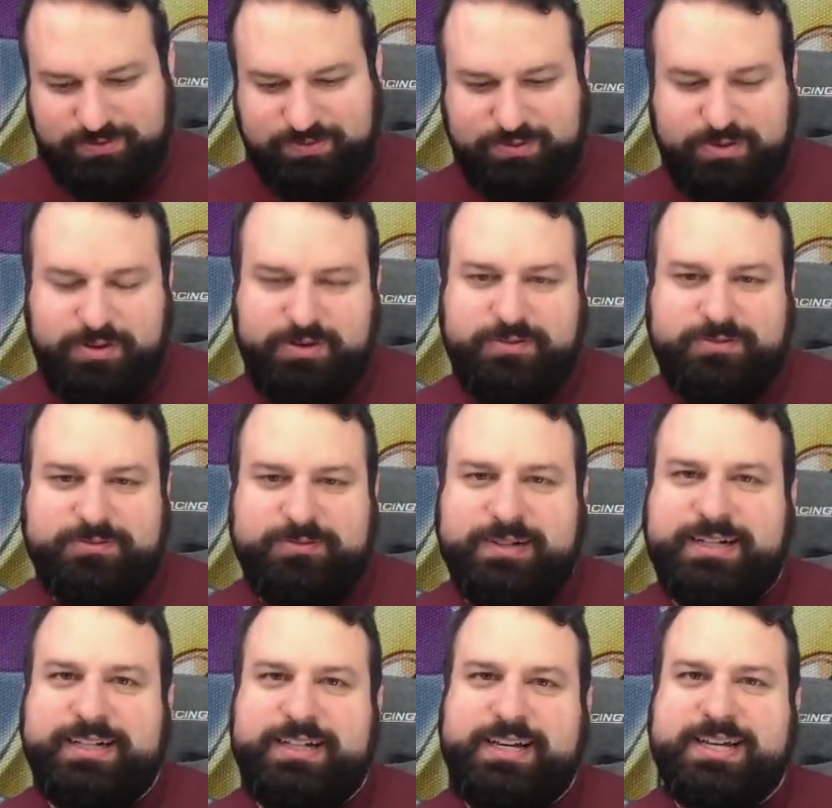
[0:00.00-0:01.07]
there
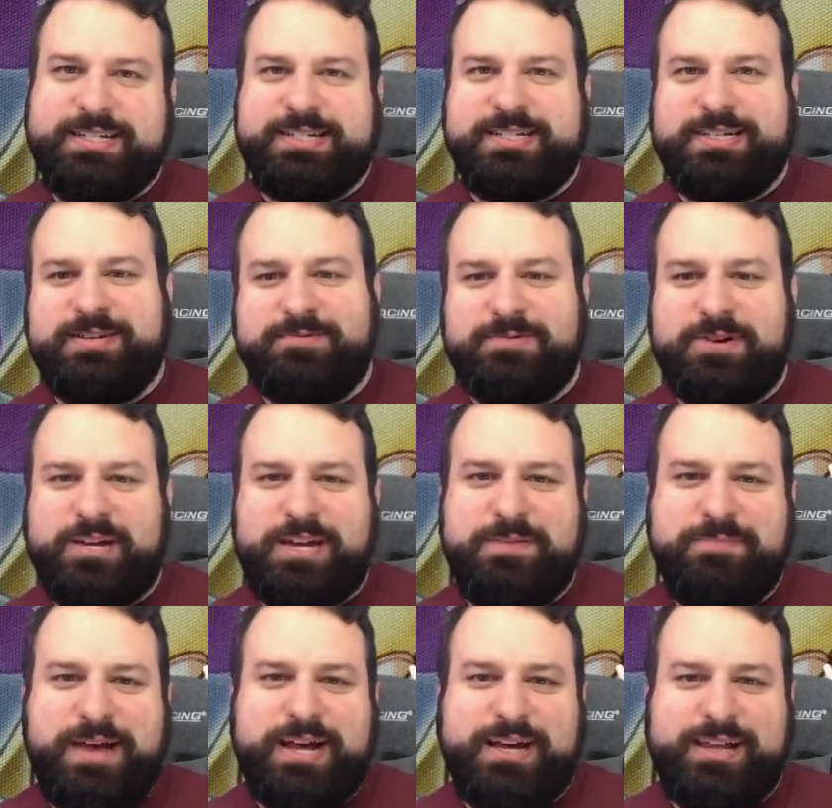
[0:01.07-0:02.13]
really isn't a rookie
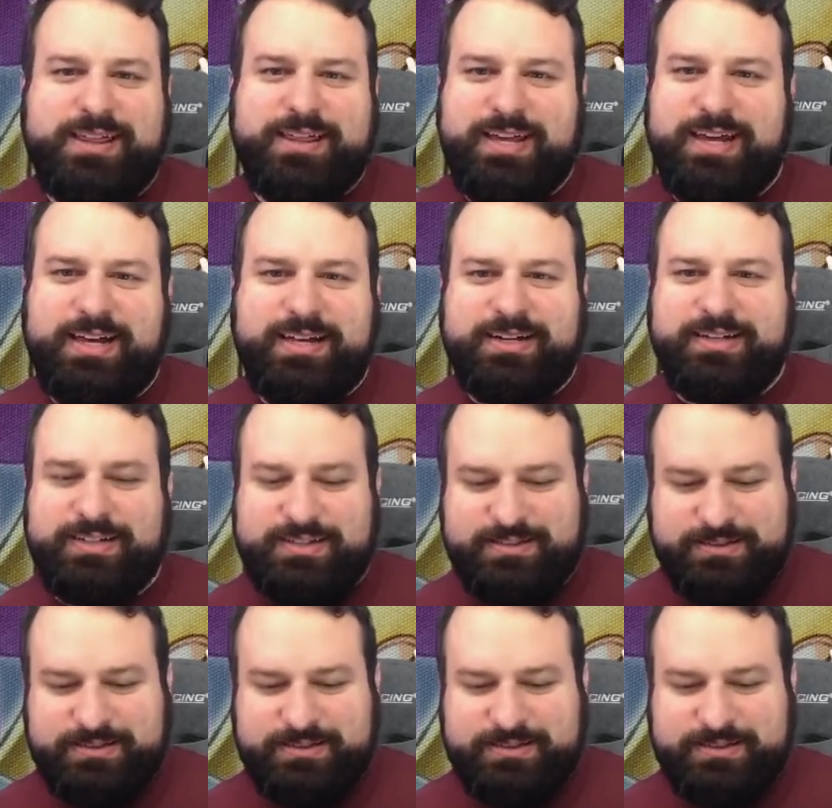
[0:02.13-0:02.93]
mega thing.